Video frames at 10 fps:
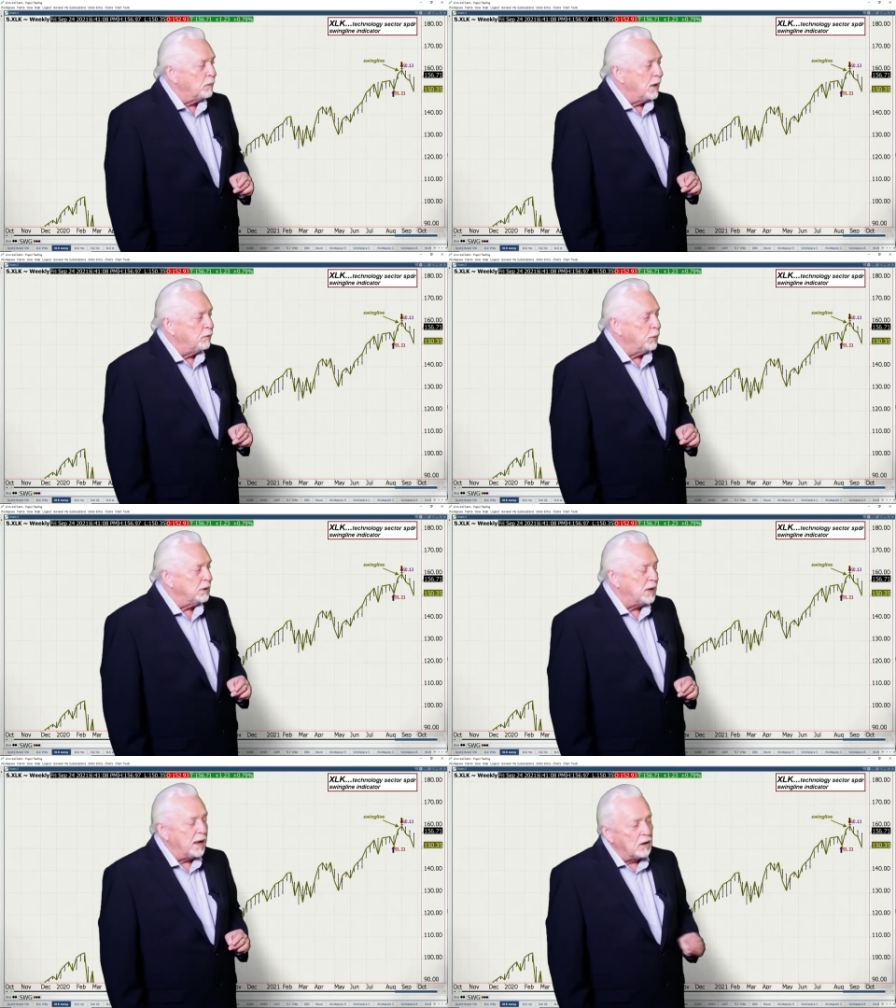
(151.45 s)
If we
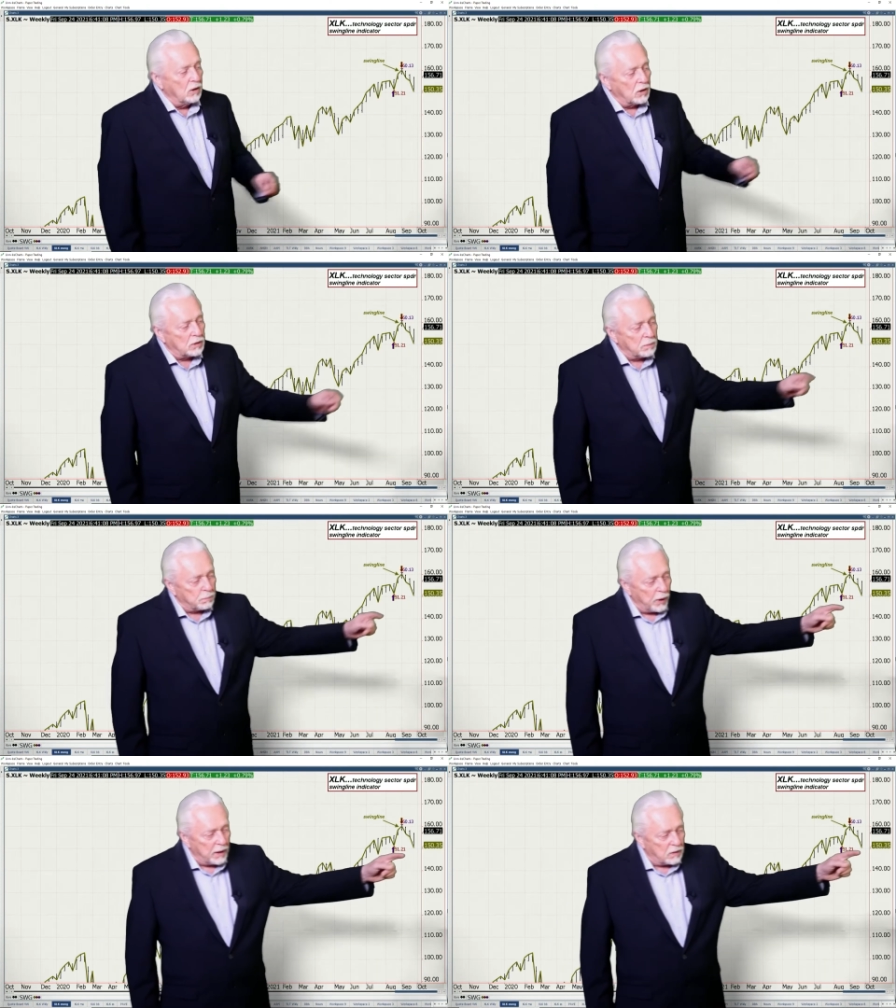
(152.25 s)
take a look, the
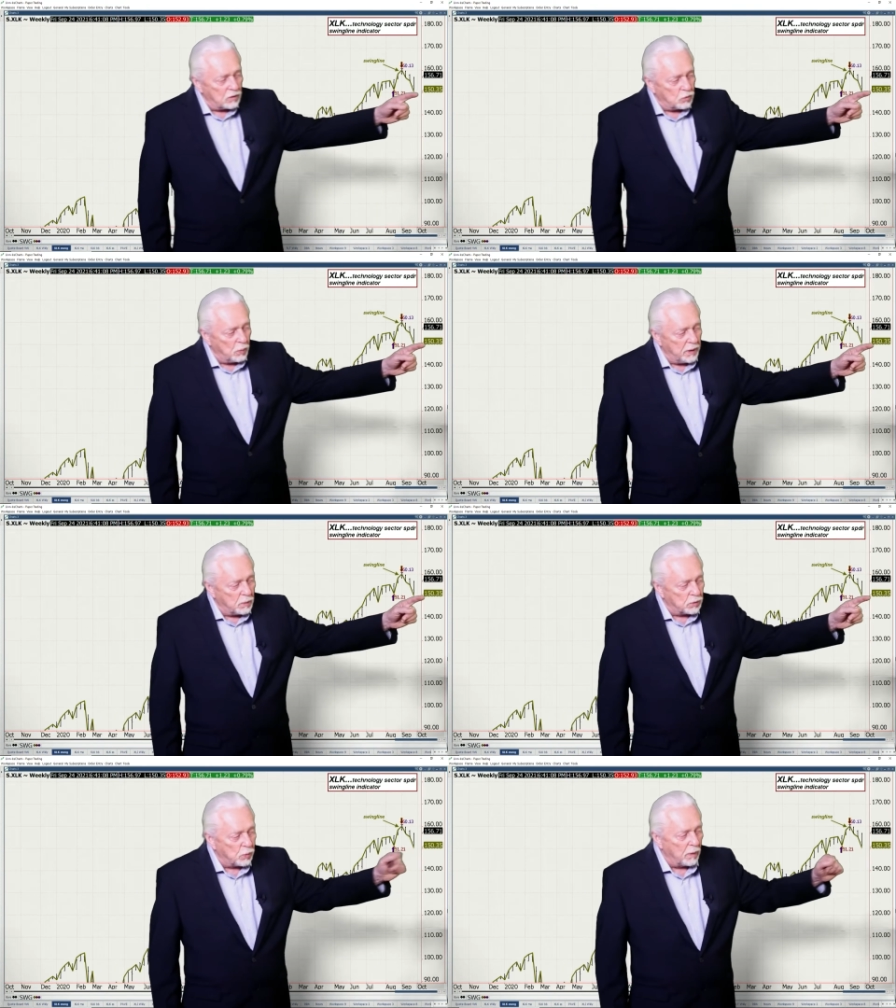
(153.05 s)
break this week
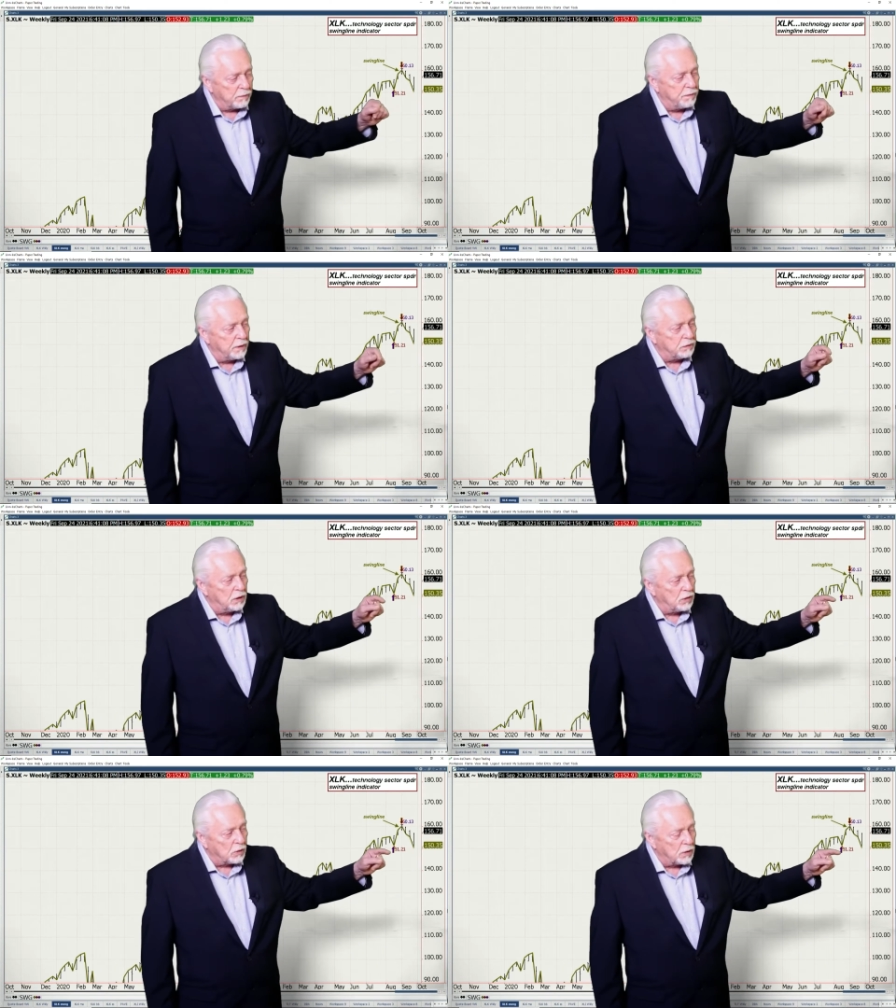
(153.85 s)
was
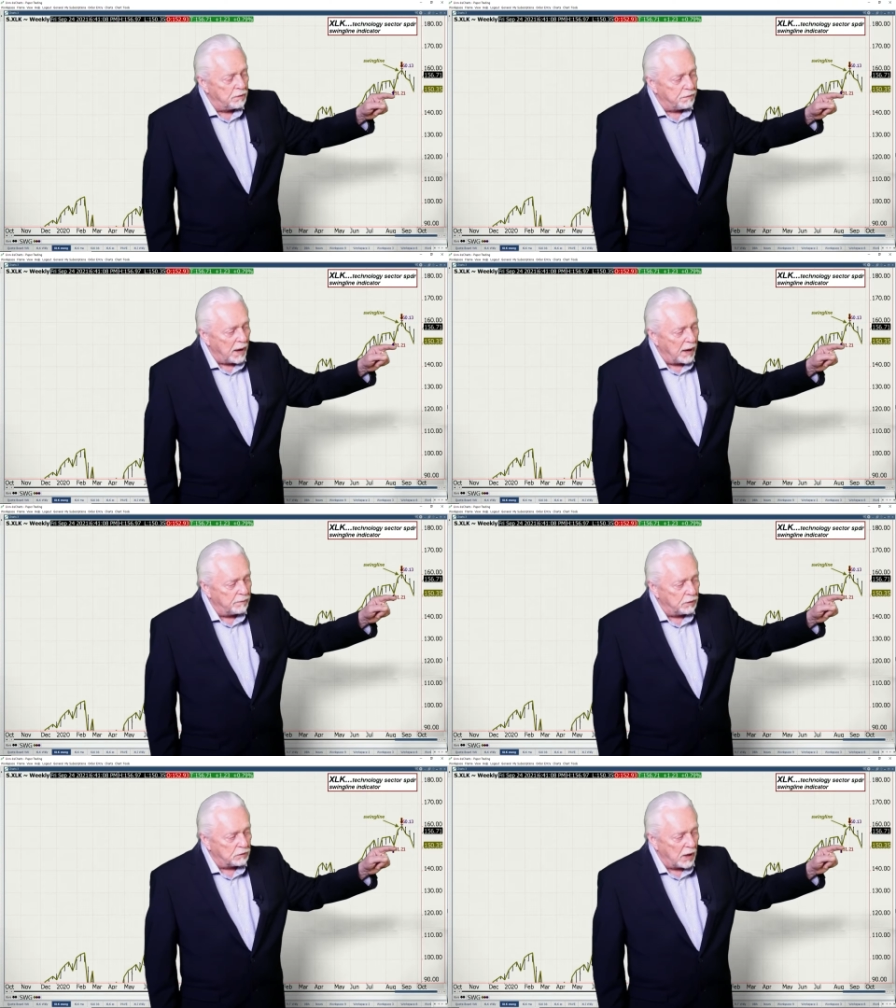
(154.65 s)
150.35.
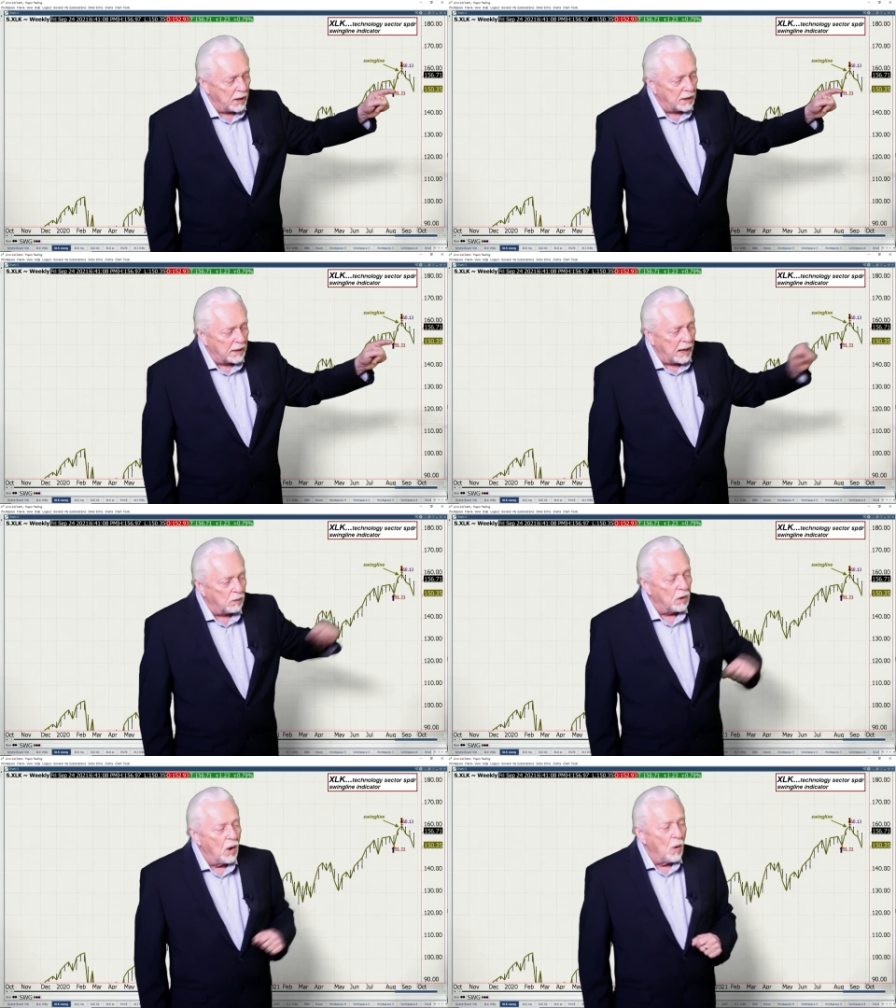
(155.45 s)
You've taken
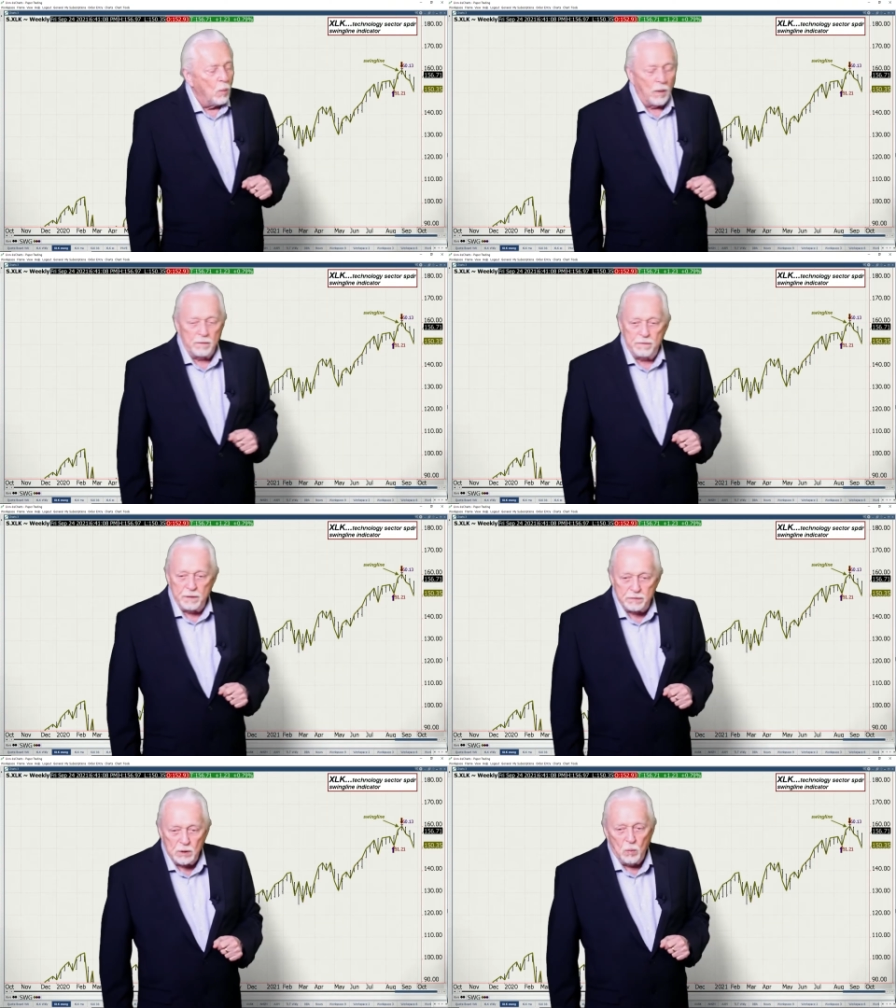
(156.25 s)
out
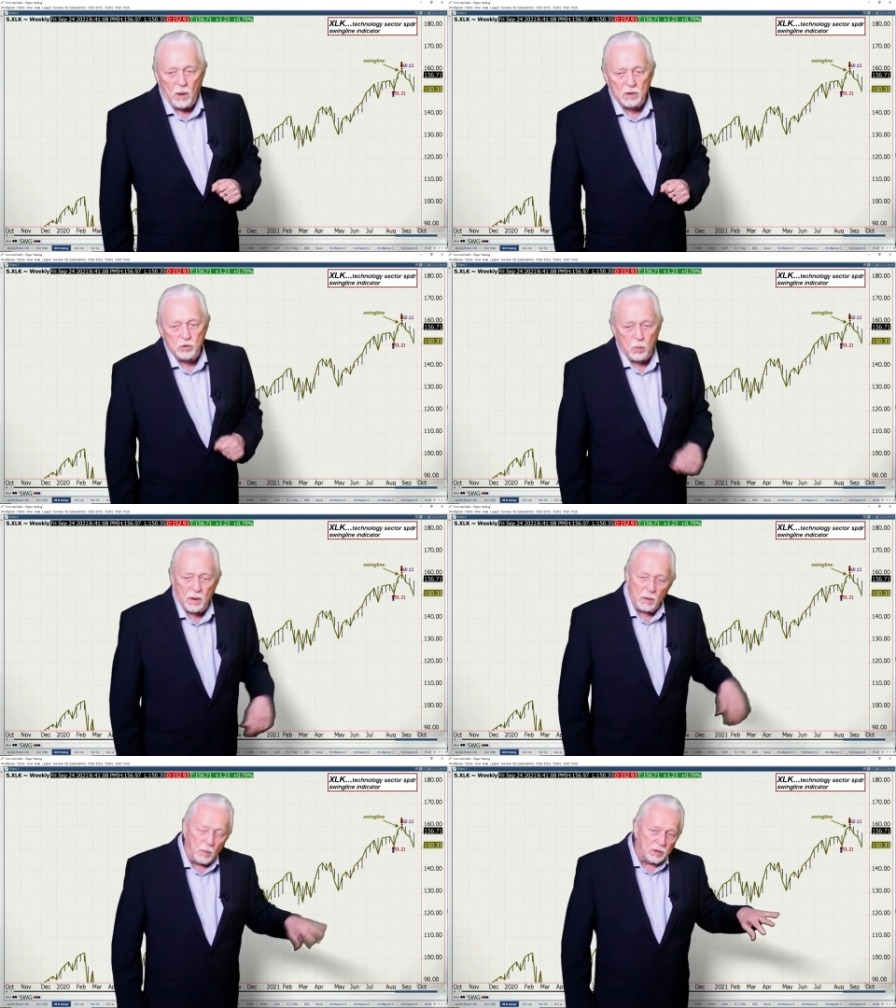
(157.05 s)

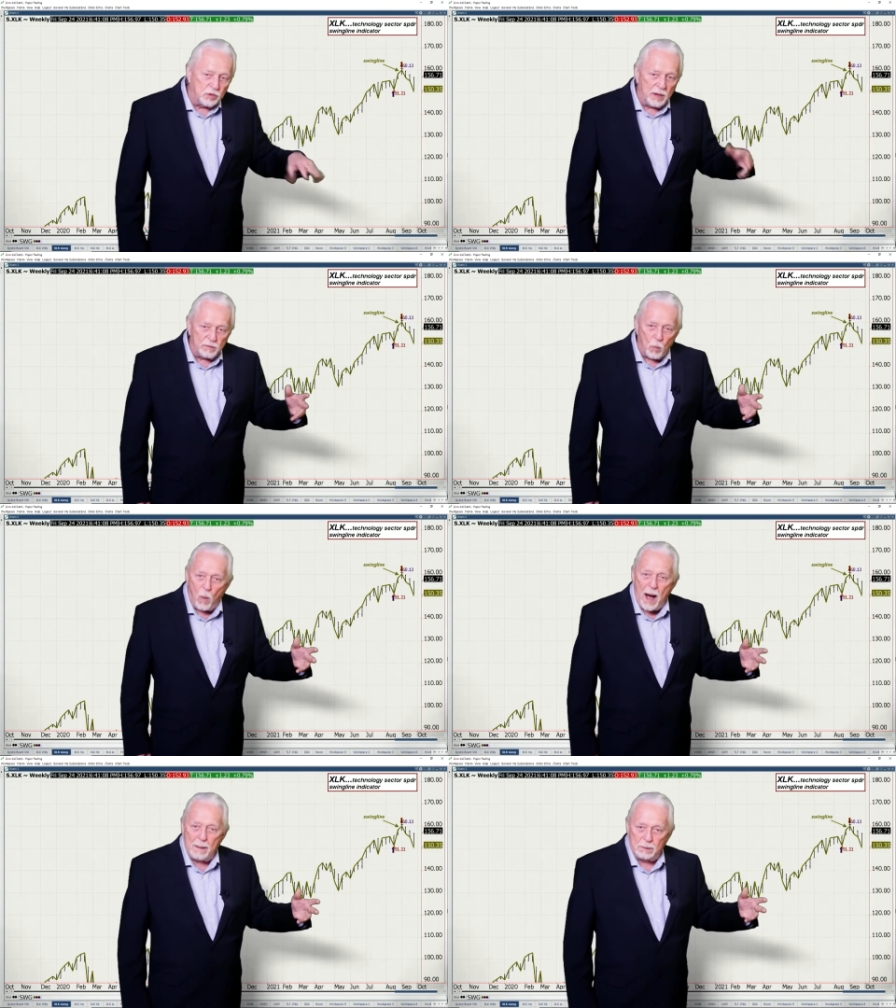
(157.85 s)
151.21, so you have a
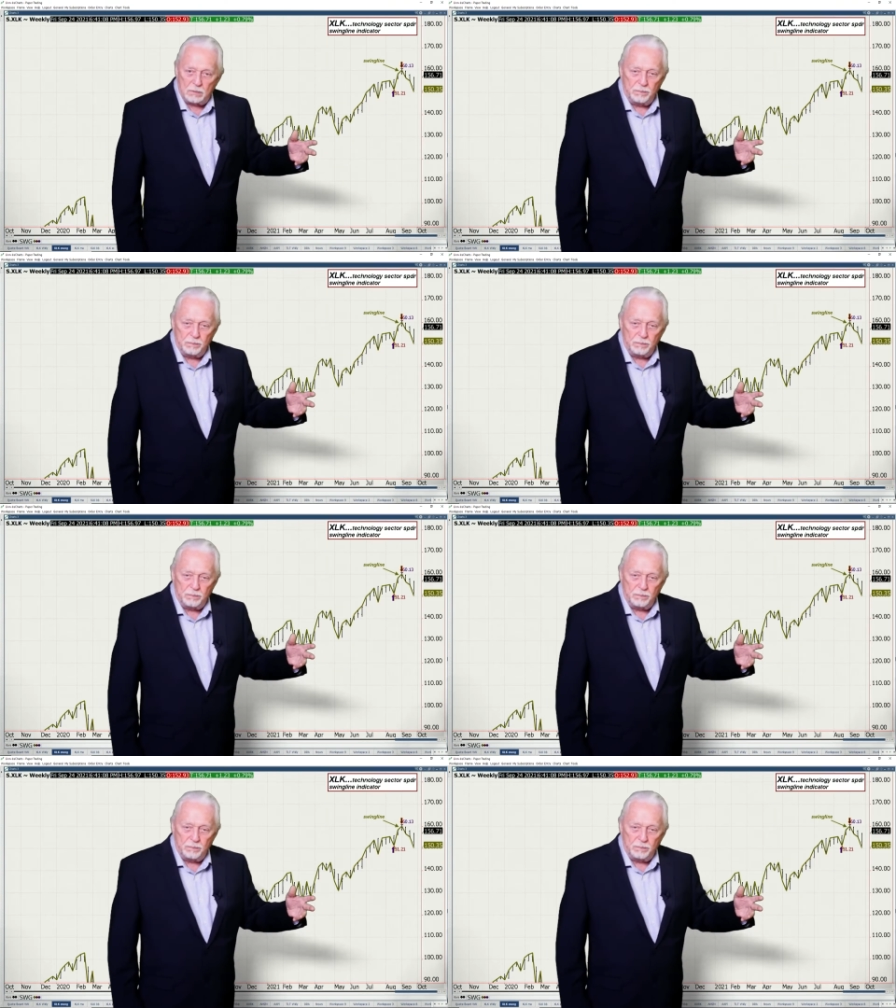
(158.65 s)
wobble.